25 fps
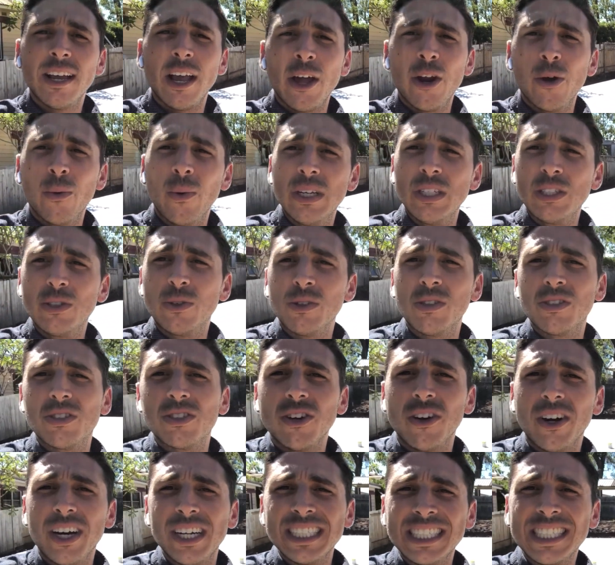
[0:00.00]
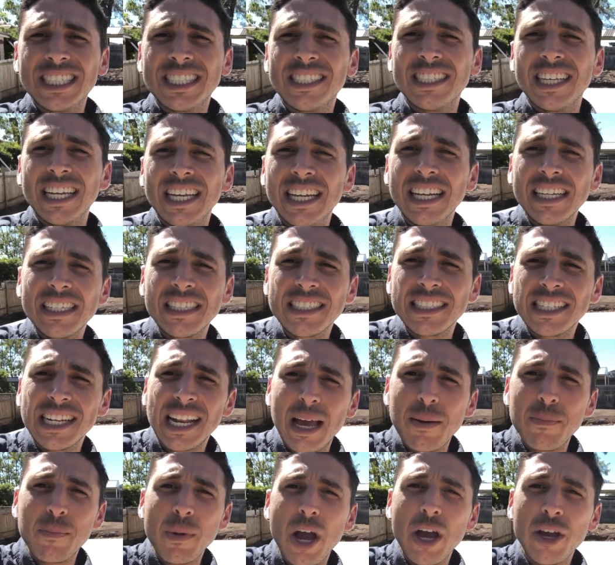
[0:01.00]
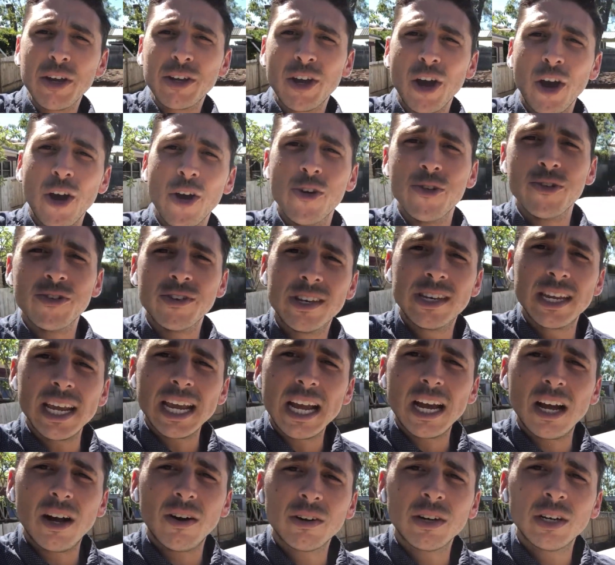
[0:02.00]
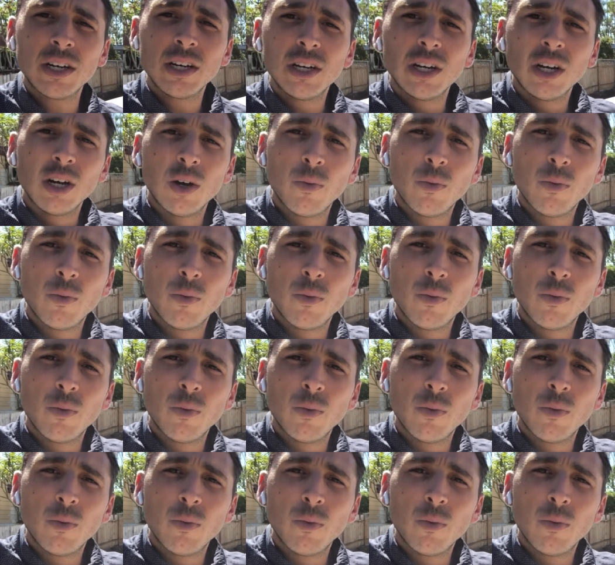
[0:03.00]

and always good signs of seeing the slab go down.